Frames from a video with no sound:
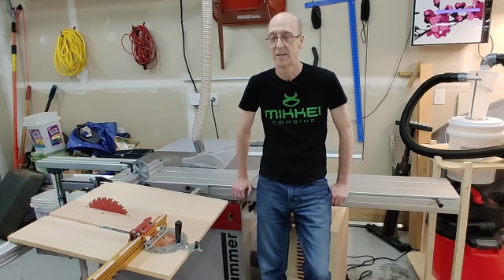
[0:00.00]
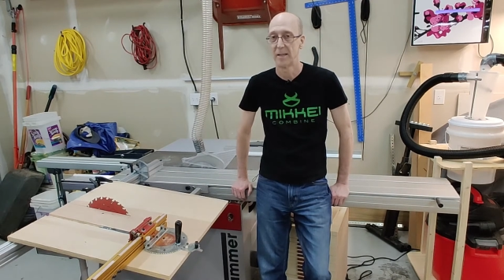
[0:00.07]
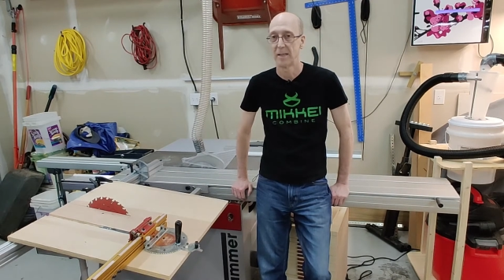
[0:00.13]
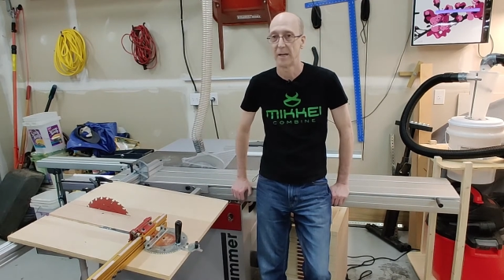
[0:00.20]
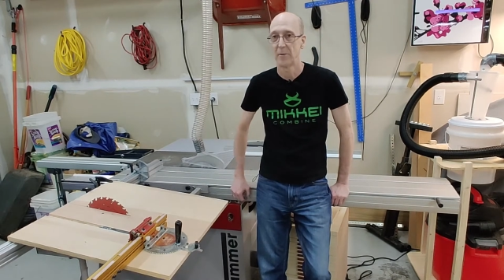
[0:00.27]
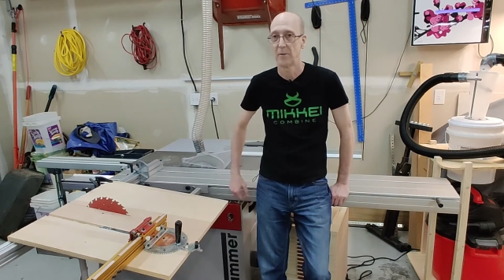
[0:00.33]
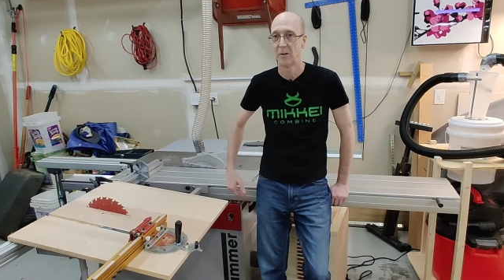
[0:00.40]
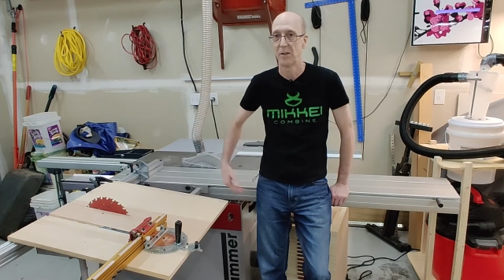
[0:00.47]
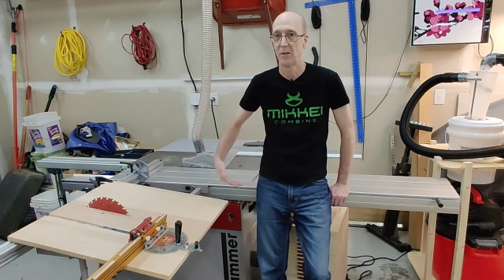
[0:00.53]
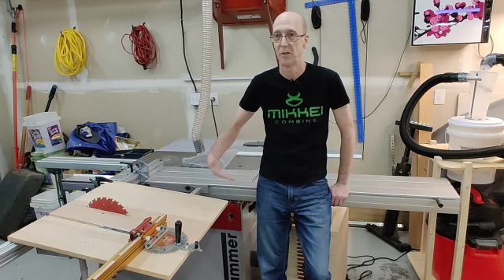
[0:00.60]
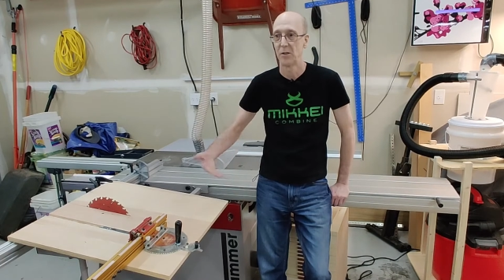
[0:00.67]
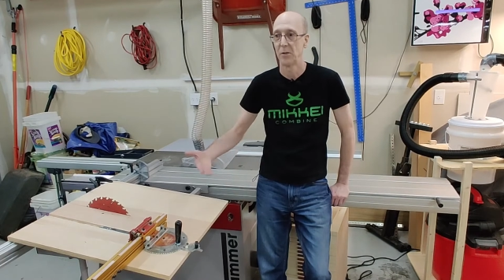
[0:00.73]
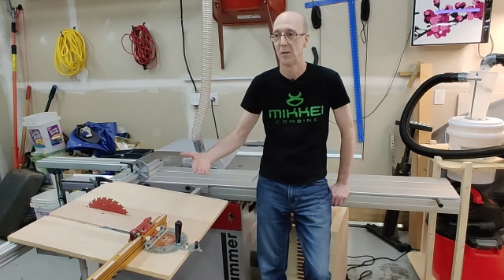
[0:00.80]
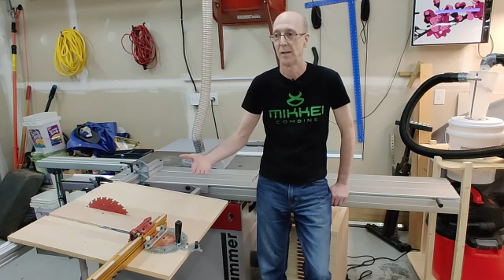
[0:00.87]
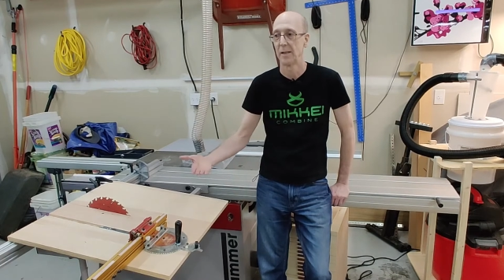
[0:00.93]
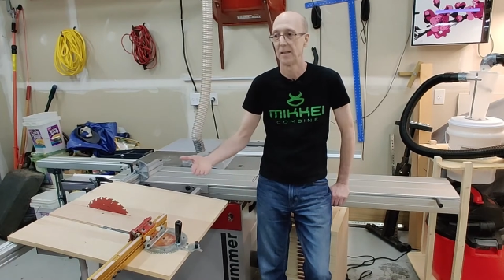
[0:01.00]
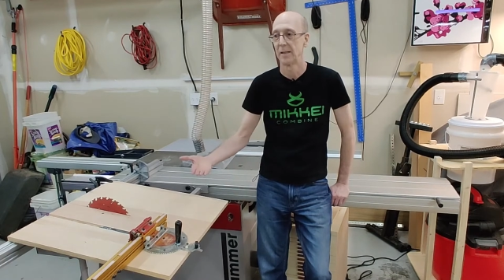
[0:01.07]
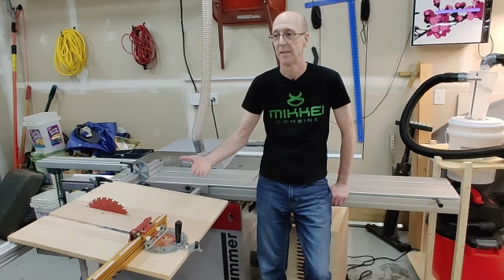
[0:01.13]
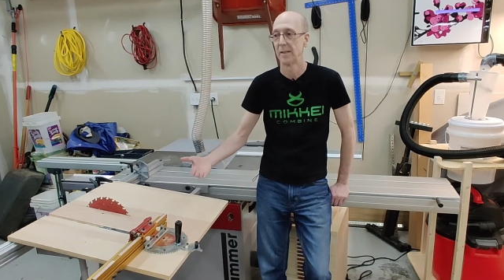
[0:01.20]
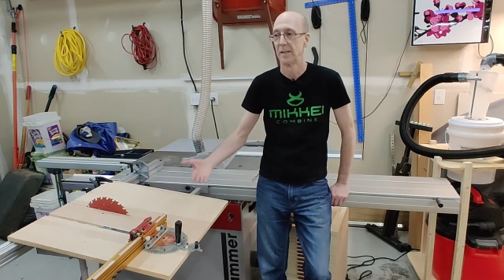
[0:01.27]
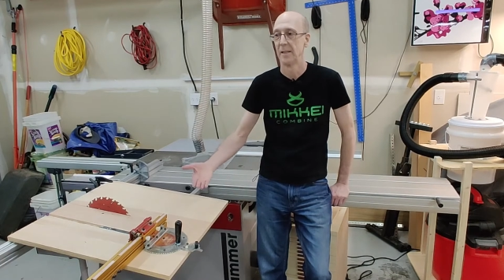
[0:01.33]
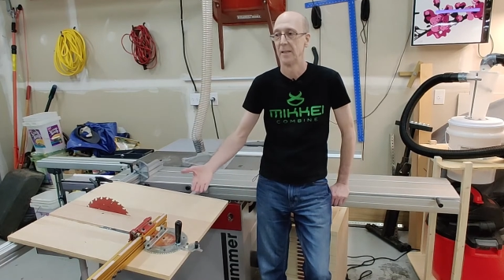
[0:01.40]
Like I couldn't do like
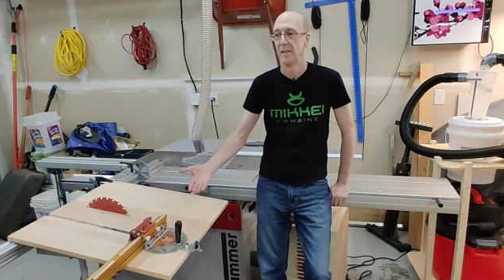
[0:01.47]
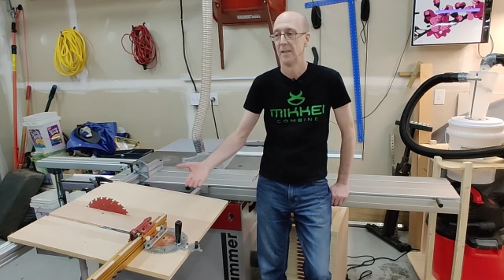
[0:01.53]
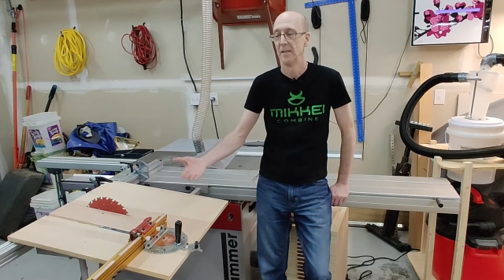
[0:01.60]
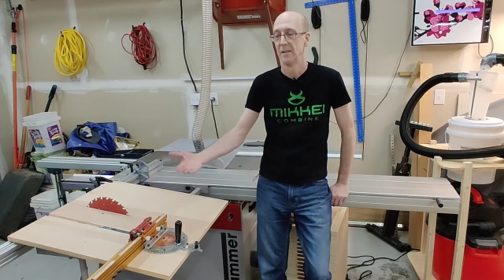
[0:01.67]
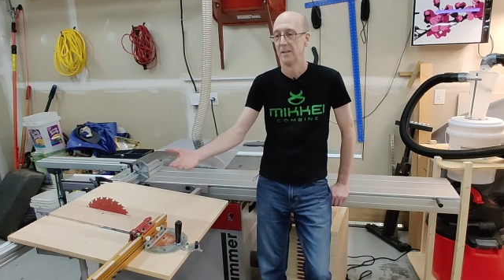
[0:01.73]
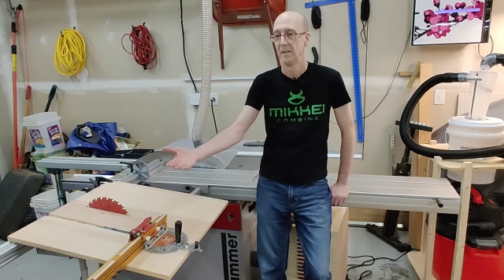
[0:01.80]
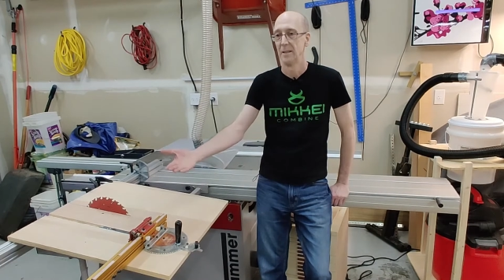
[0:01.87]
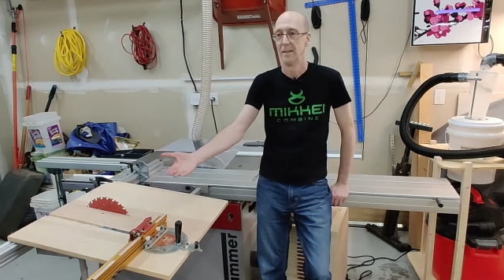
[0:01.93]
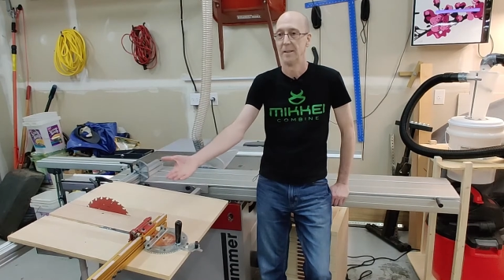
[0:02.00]
a,